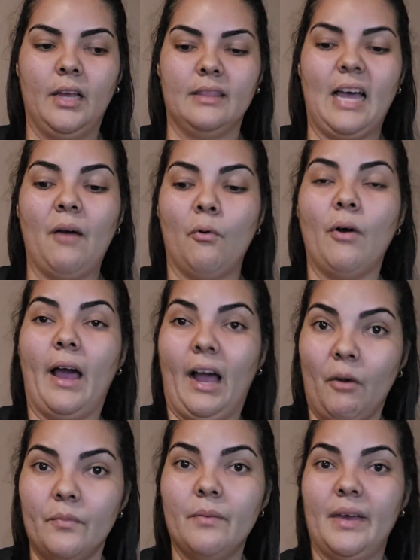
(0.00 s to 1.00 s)
that will
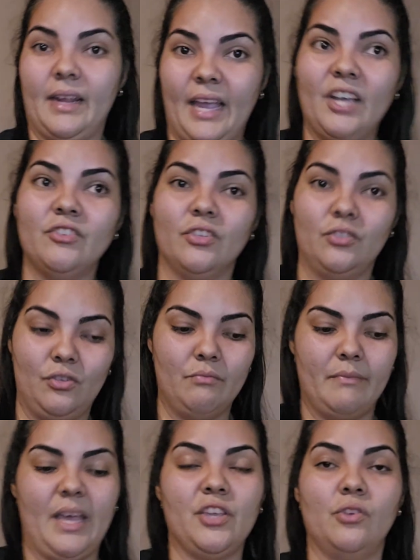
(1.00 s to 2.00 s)
help the medication to
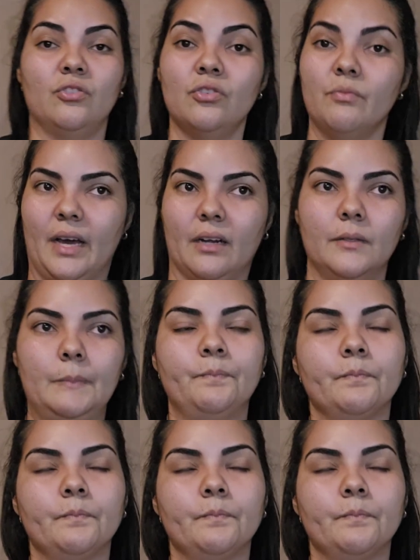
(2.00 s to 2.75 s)
make you do better.